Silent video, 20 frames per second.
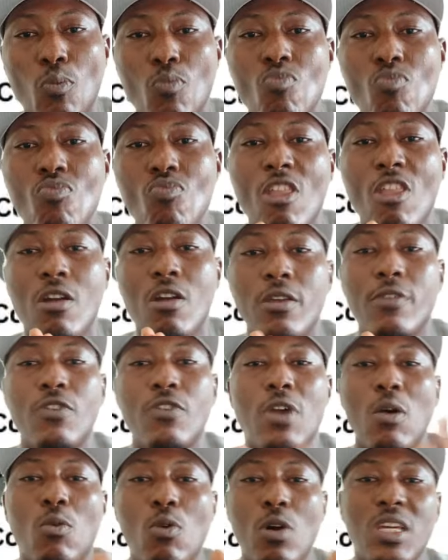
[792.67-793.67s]
If you are
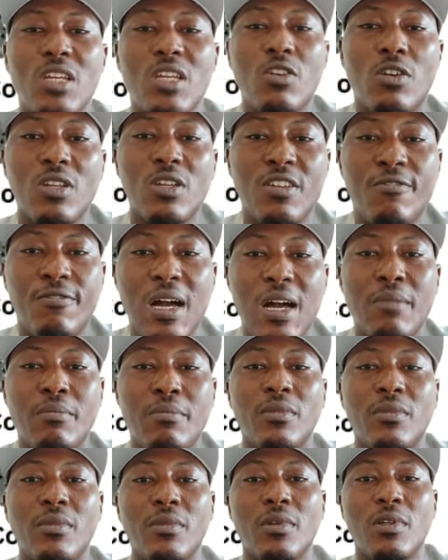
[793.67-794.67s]
working on the farm,
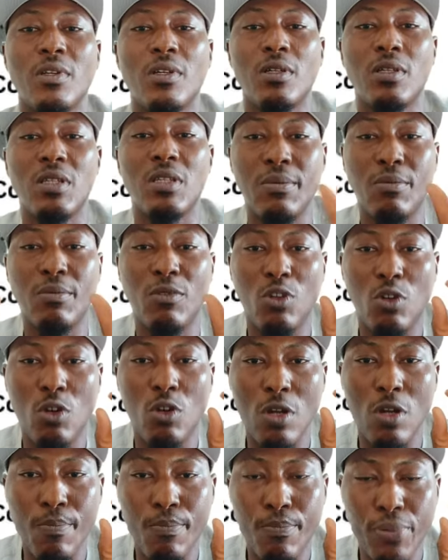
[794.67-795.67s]
the
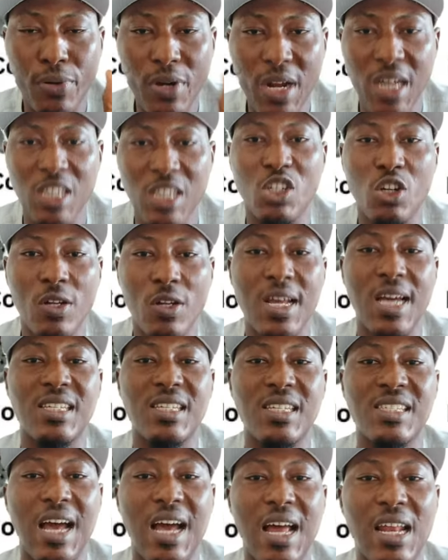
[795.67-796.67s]
pressure that is
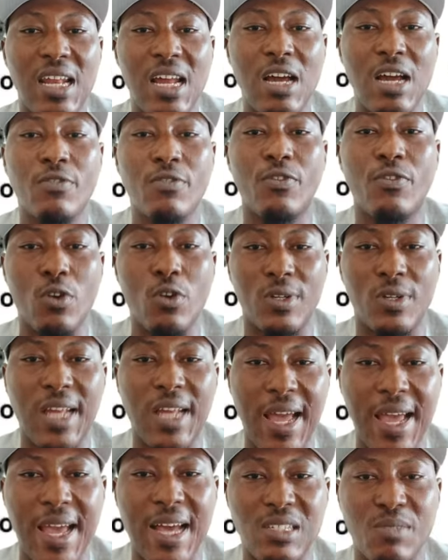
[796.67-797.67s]
allowed for your tires,
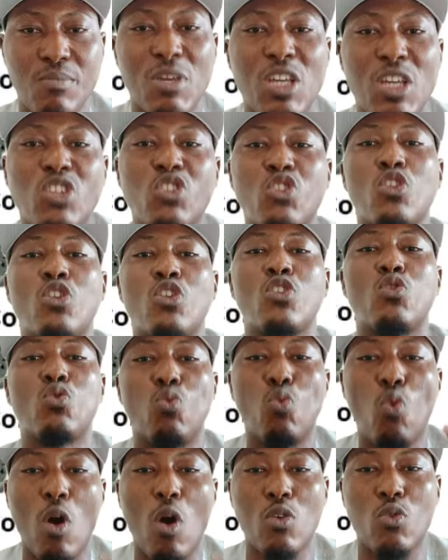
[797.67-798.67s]
make sure you
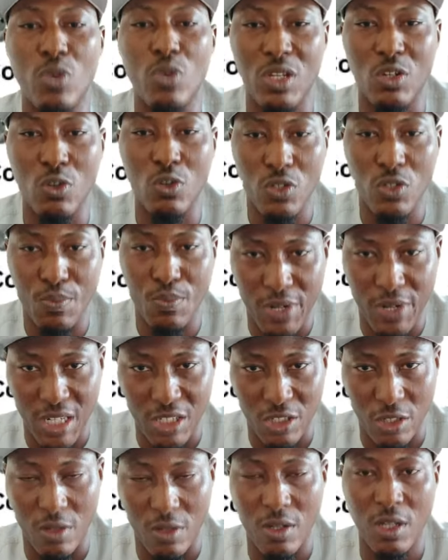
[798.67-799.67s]
work with those pressure.
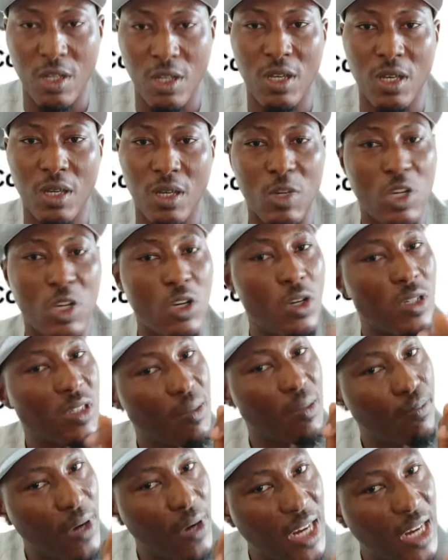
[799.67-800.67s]
Because the
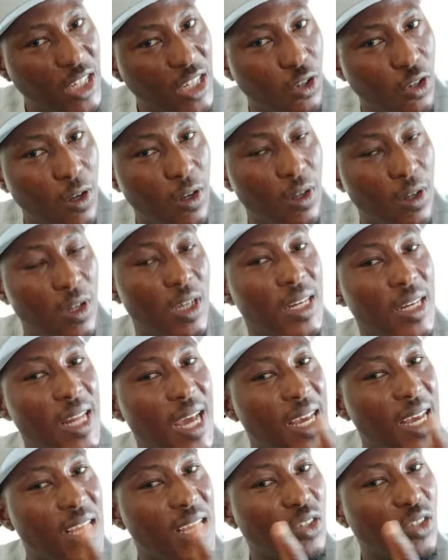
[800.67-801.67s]
pressure that is
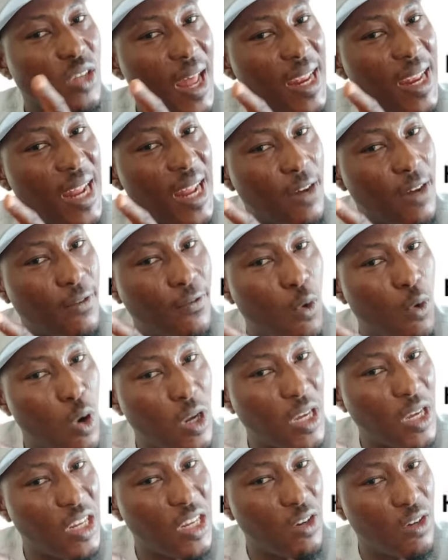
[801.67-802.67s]
allowed for
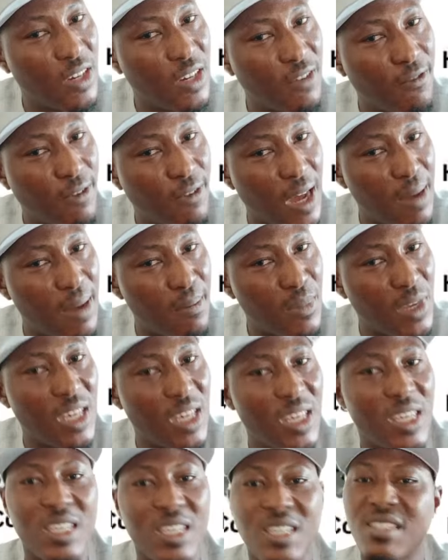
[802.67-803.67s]
working on the farm
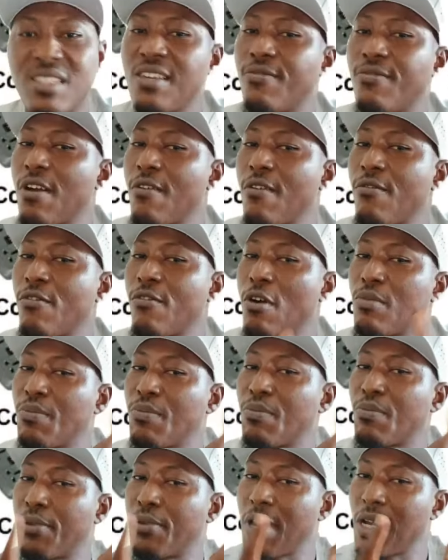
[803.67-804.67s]
is different from the
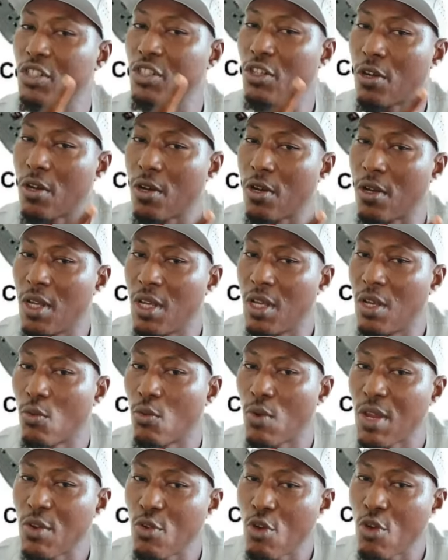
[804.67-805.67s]
pressure when
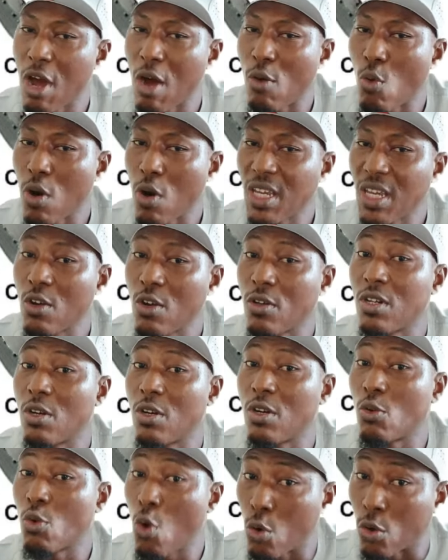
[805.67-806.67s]
you are working on the
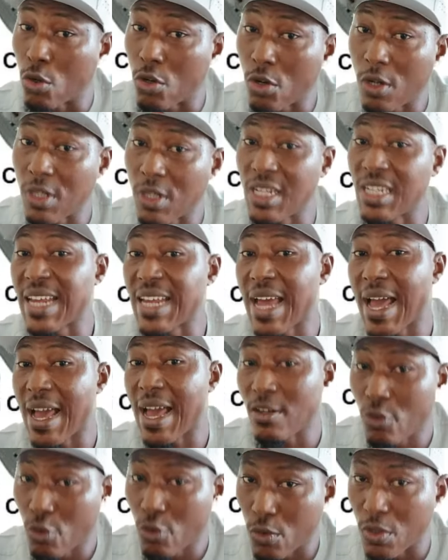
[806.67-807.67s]
road, on the tarred road.